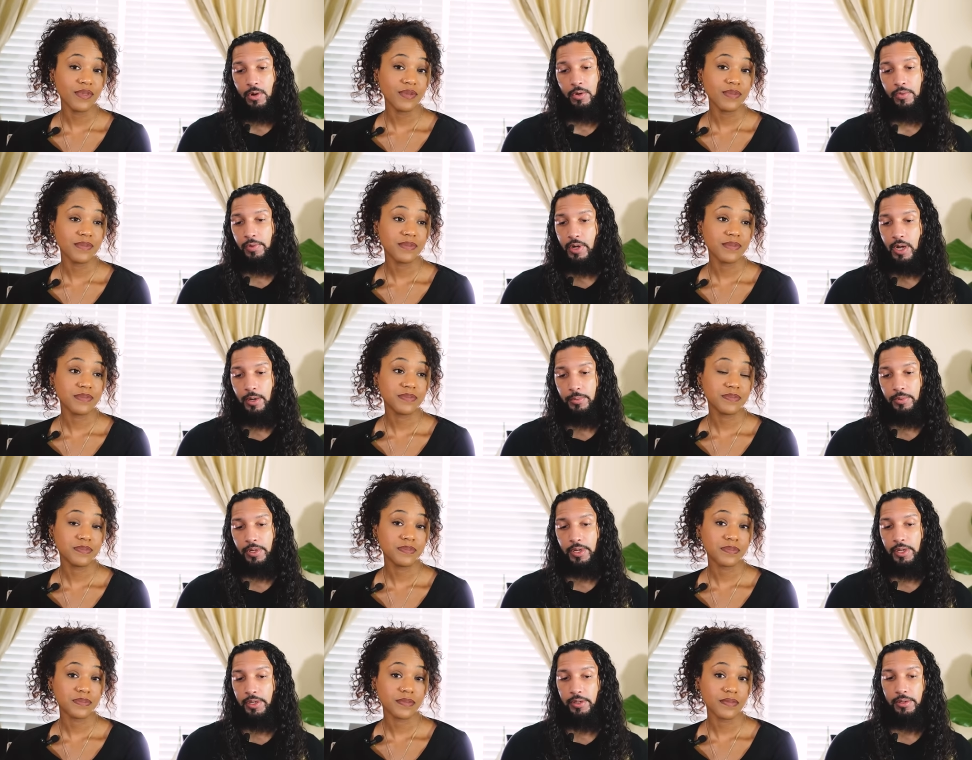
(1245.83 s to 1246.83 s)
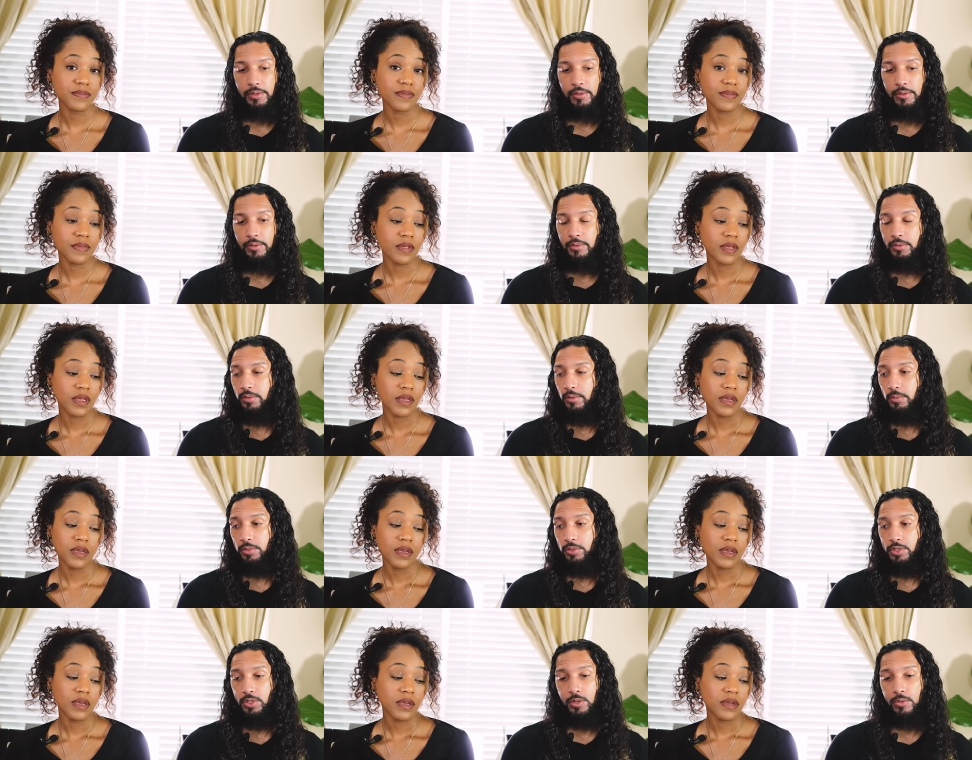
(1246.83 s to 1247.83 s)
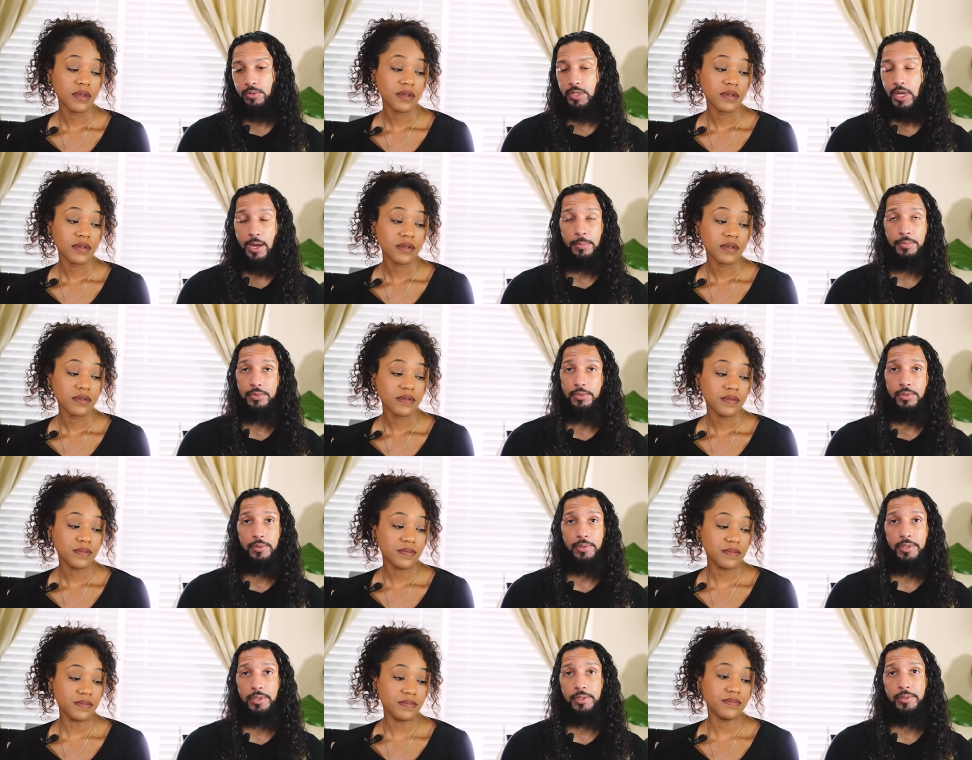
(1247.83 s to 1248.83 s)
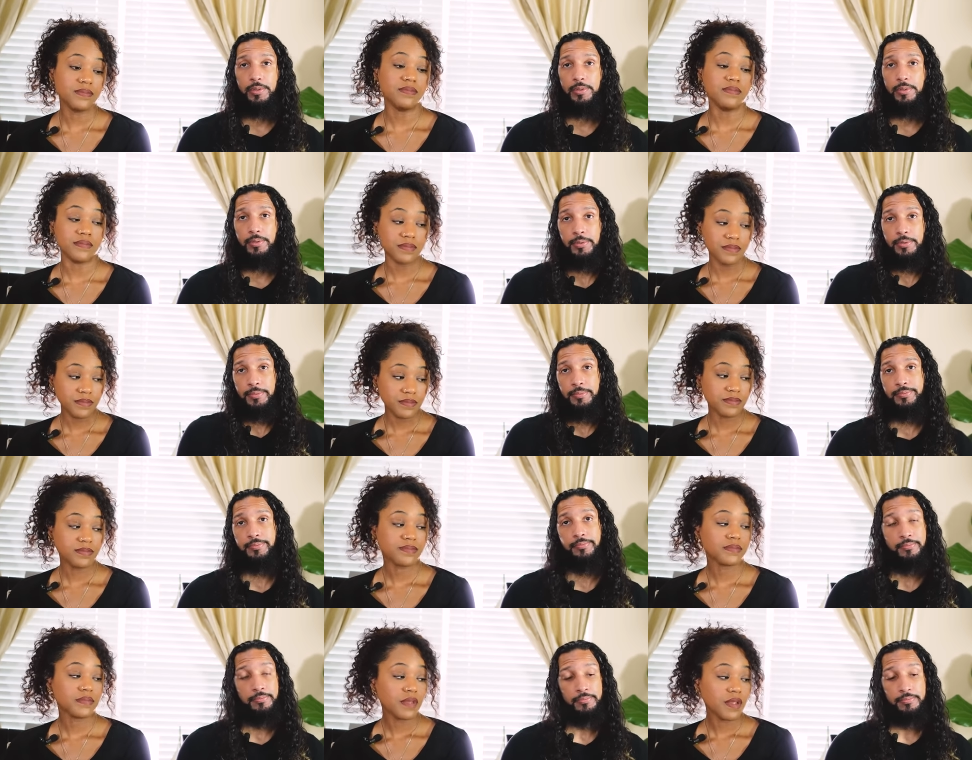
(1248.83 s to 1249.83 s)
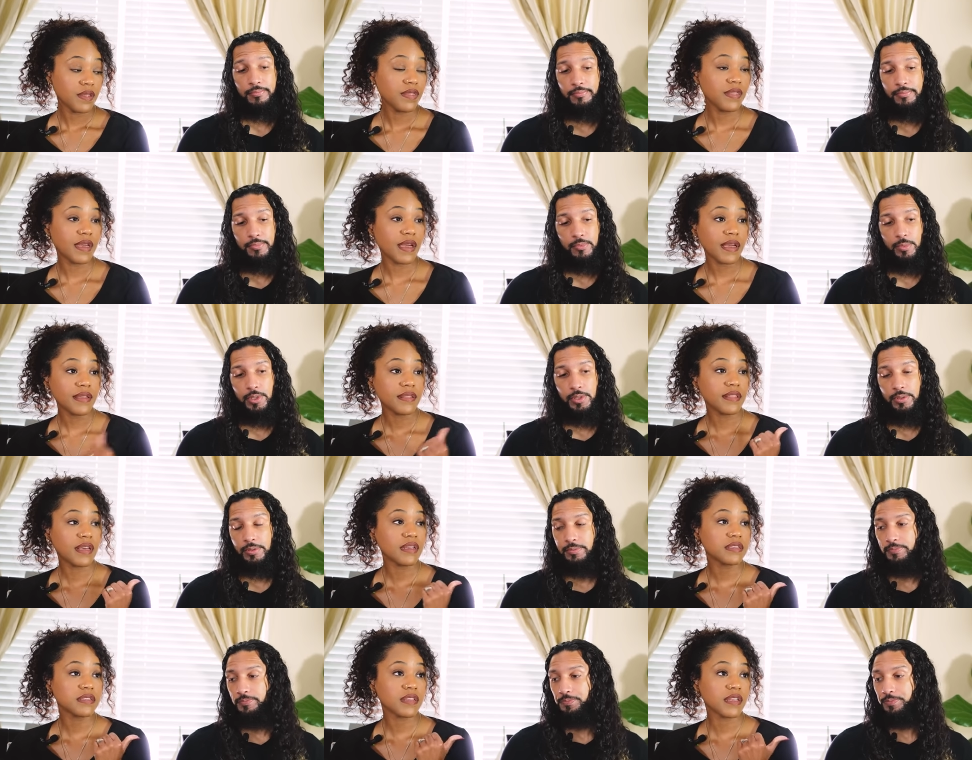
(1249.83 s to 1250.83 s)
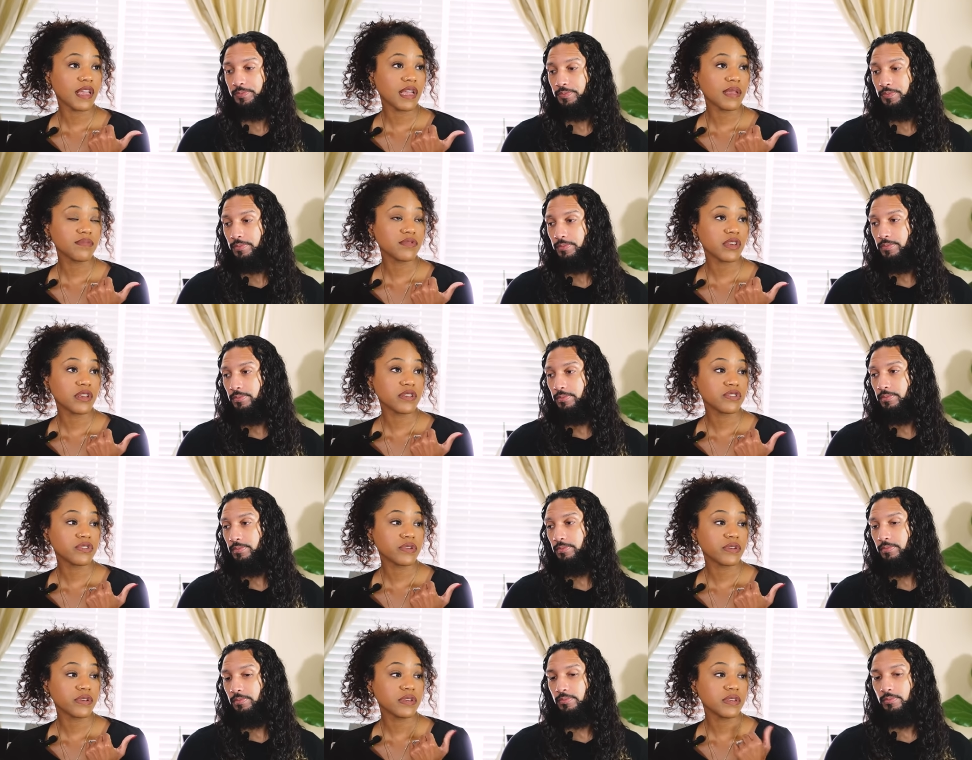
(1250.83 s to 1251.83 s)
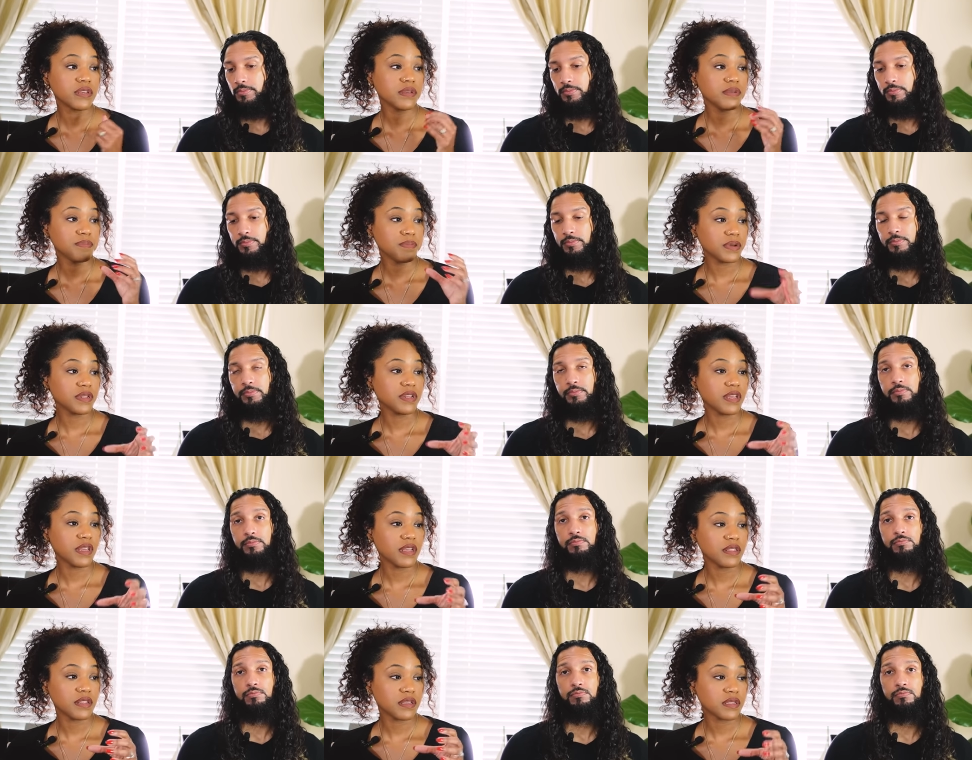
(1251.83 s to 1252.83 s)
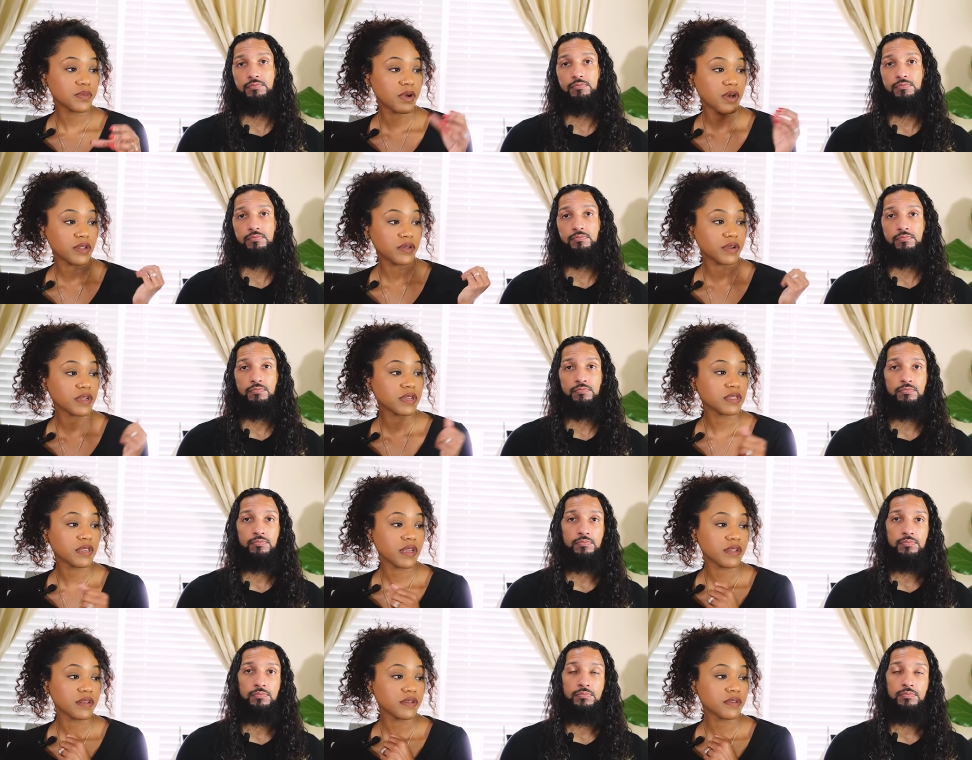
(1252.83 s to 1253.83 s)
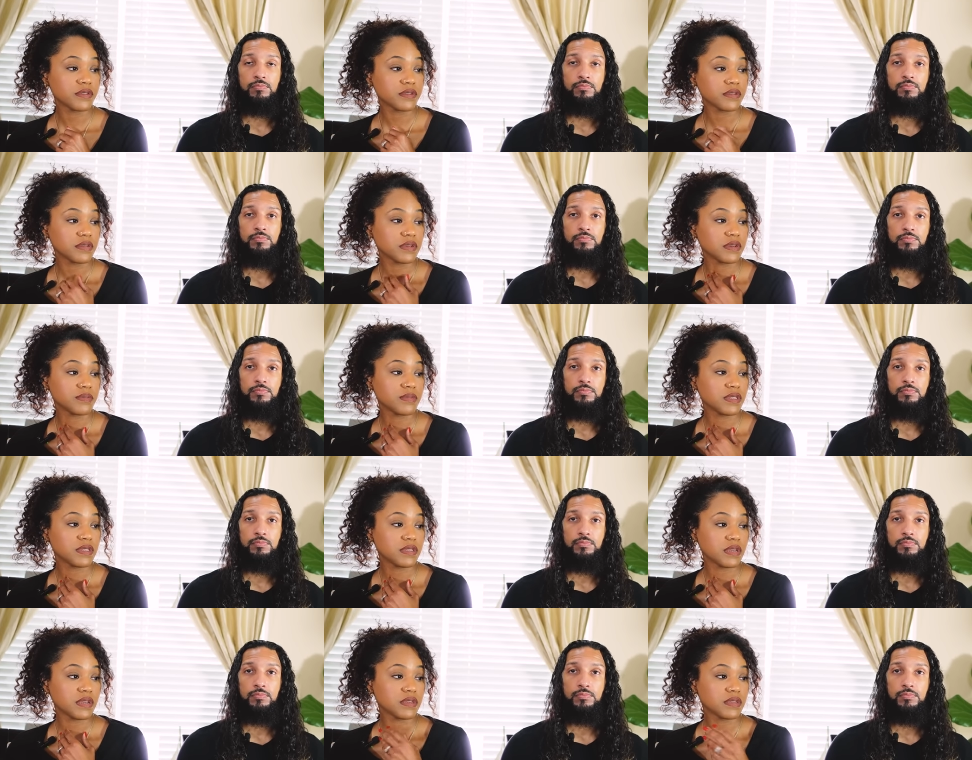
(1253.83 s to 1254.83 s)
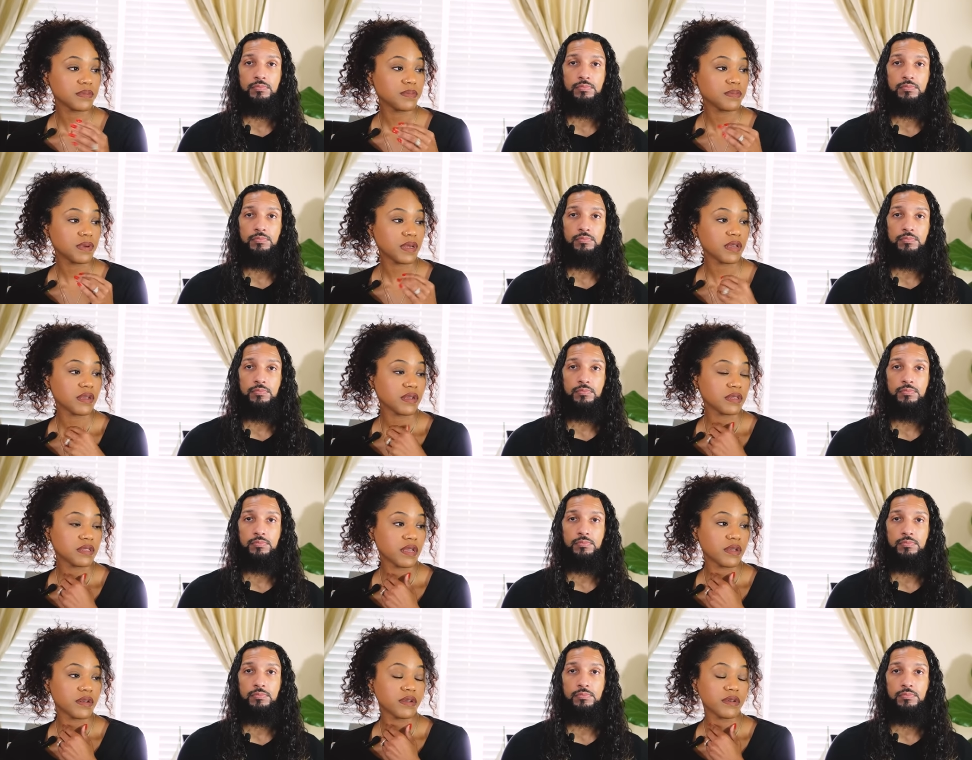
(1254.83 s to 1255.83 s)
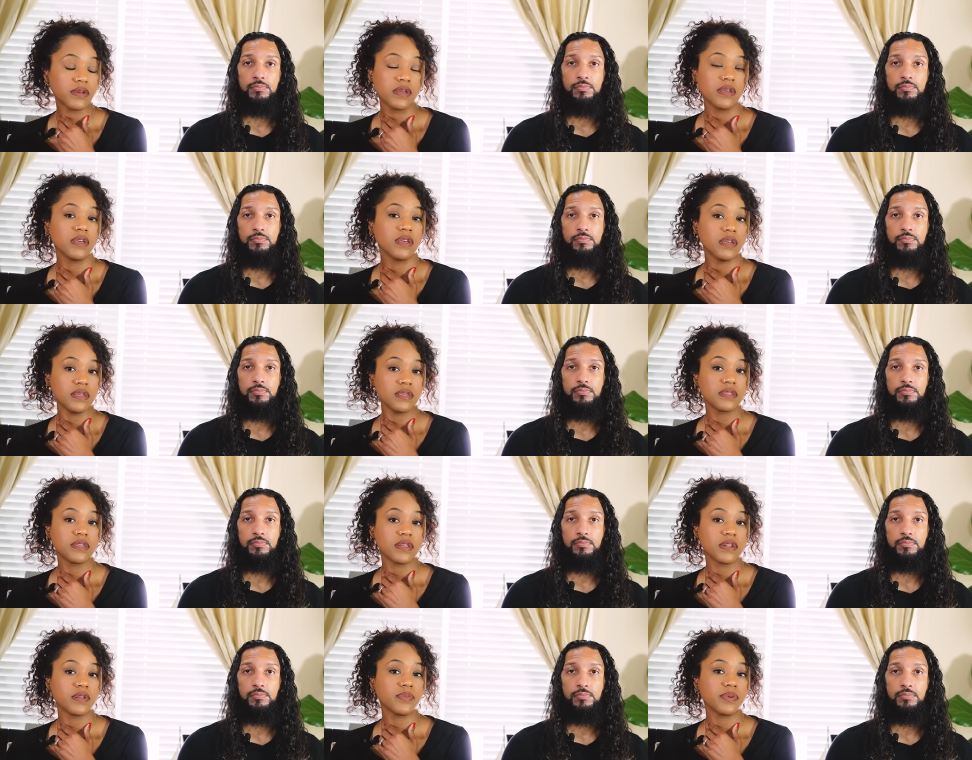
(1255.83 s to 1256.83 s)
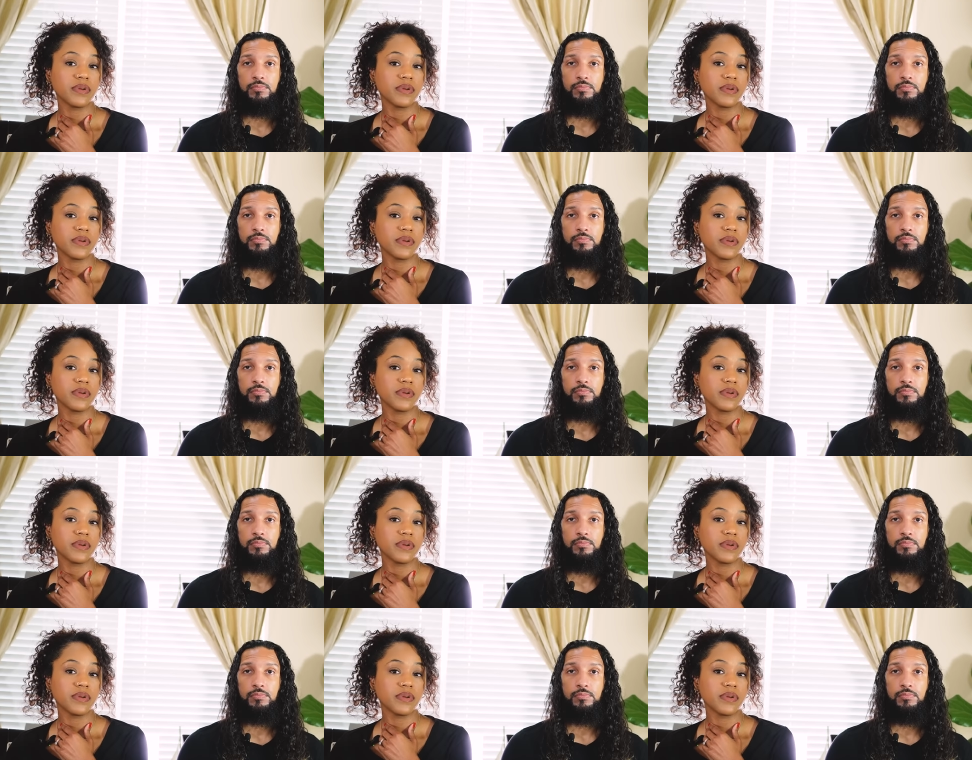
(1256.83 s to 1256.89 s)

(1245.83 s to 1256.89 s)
Speaker 1: Don't overcomplicate it. Put your own toppings on there. That that's
Speaker 2: the game changer. Putting it in the smaller containers, um, the six can containers instead